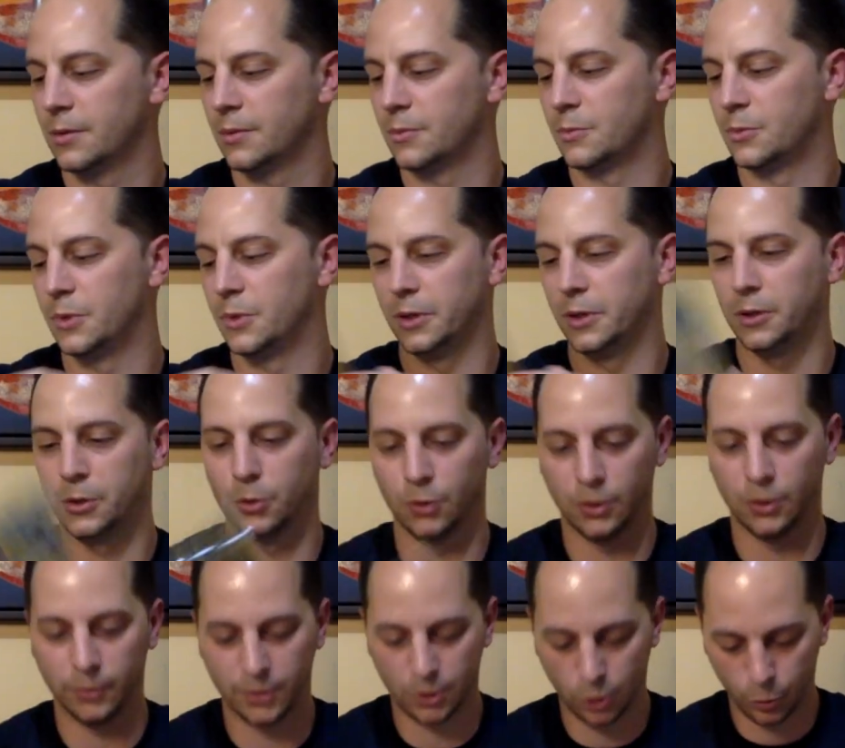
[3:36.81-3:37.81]
Really cool. I'm
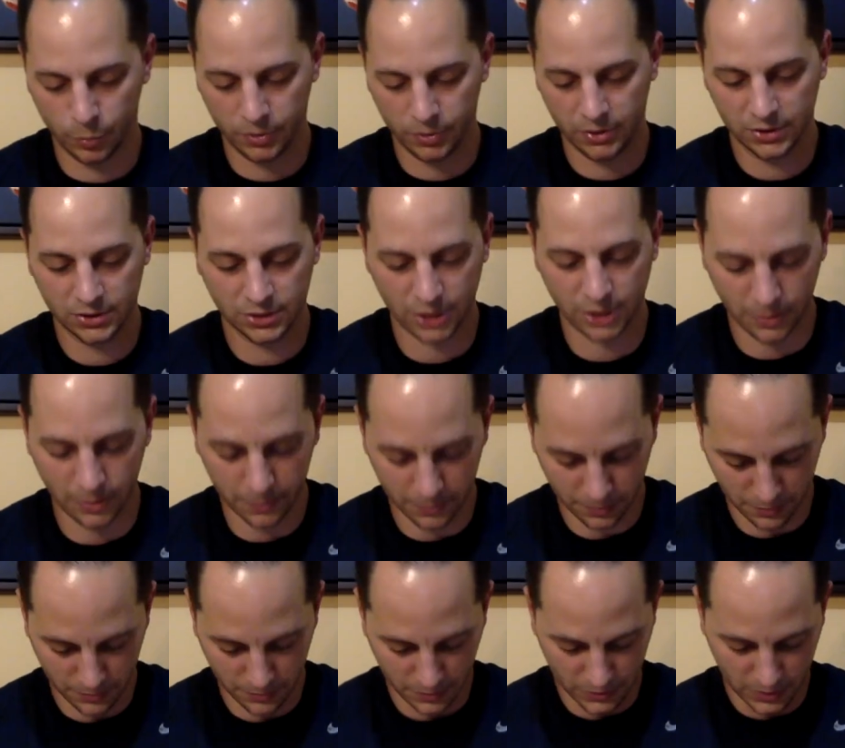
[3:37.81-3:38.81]
going to open this up
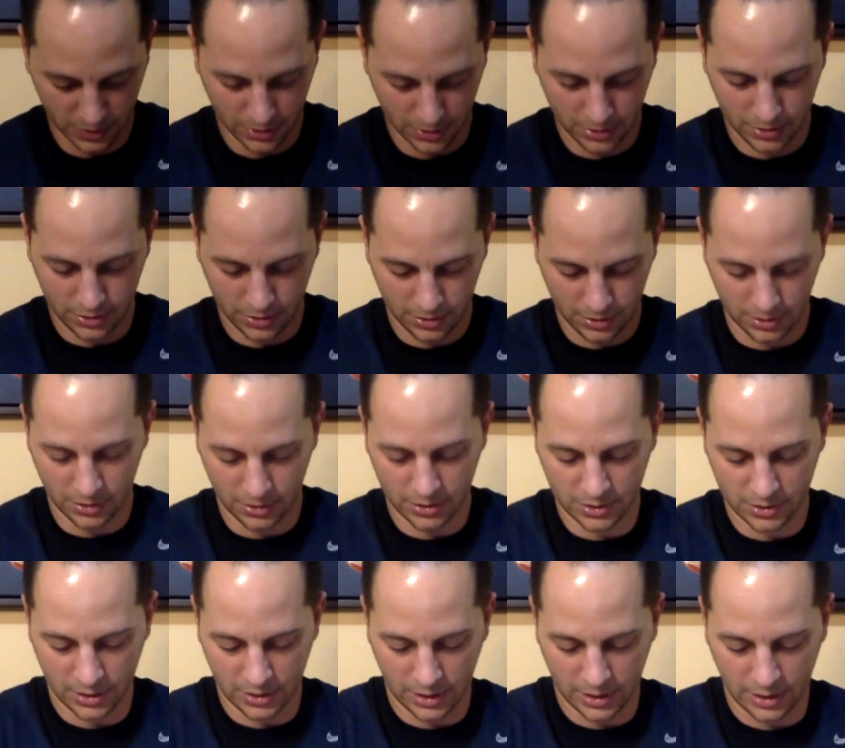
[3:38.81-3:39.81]

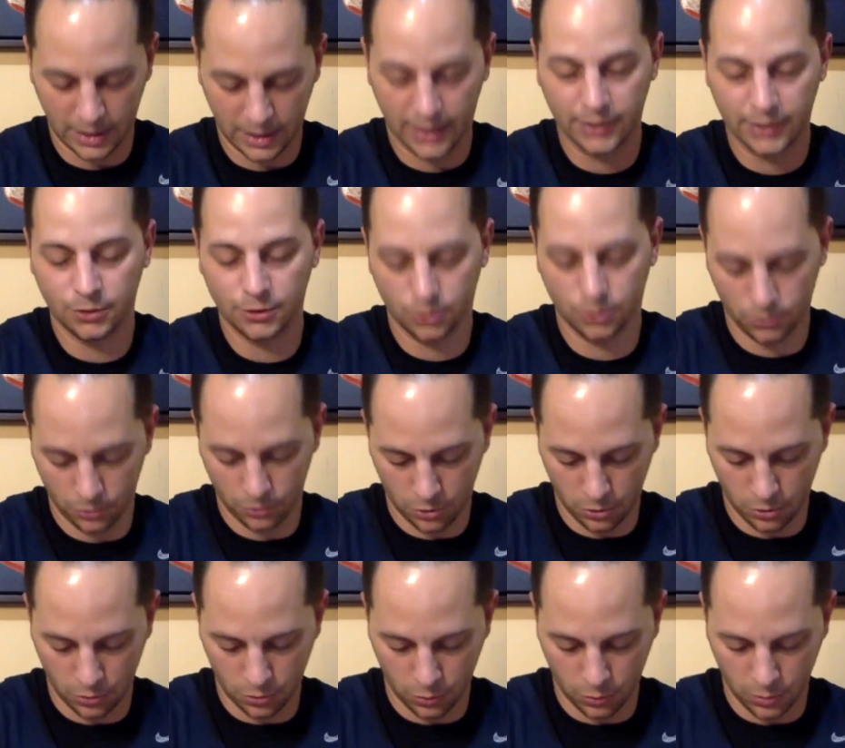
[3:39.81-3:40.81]
because I don't
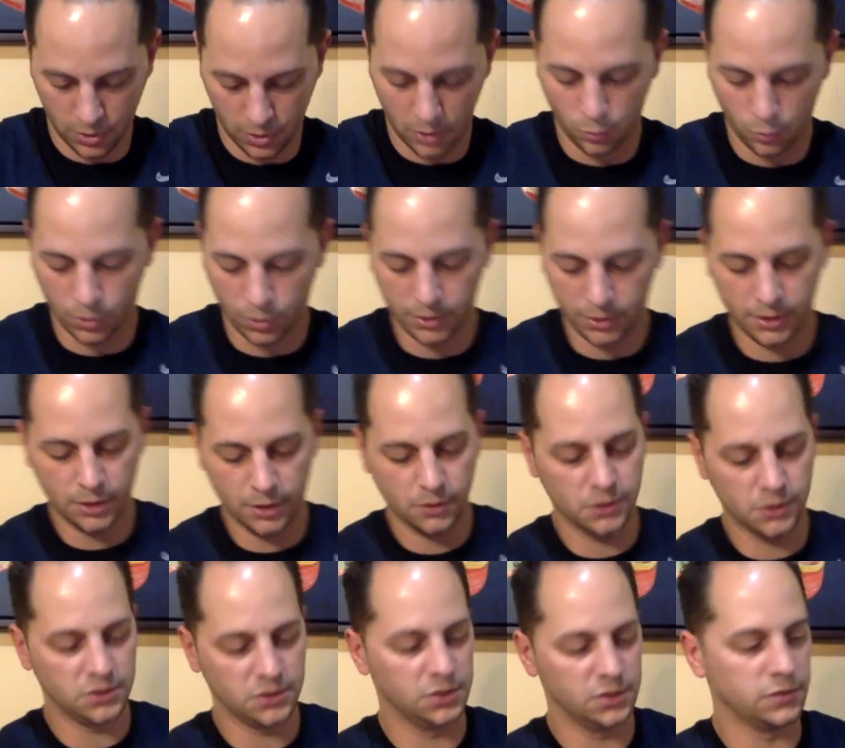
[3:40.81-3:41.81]
know uh, what year
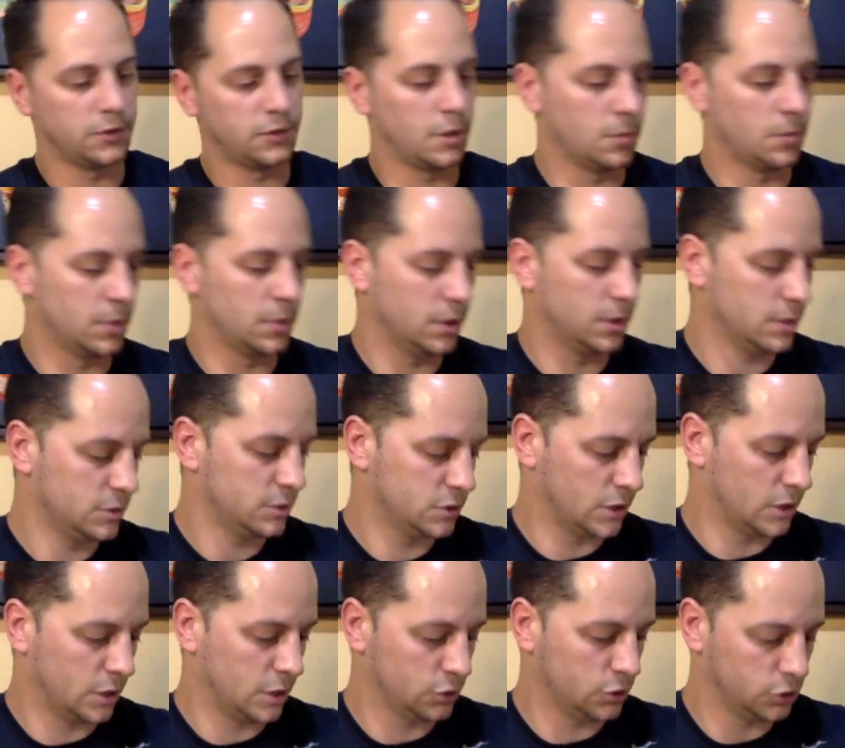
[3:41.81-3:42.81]
this is from. So
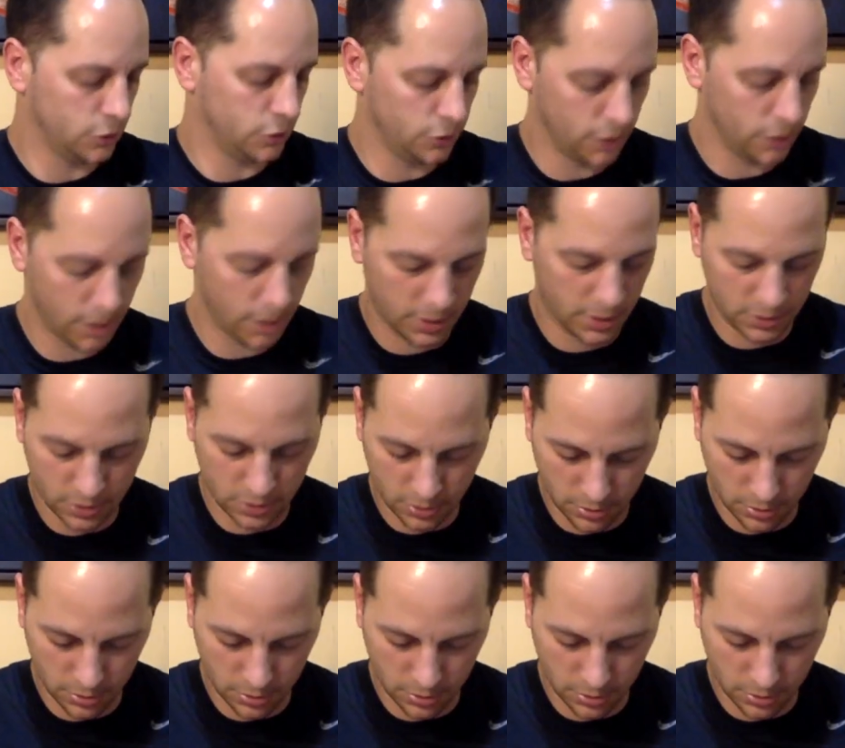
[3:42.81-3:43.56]
I'll show you guys.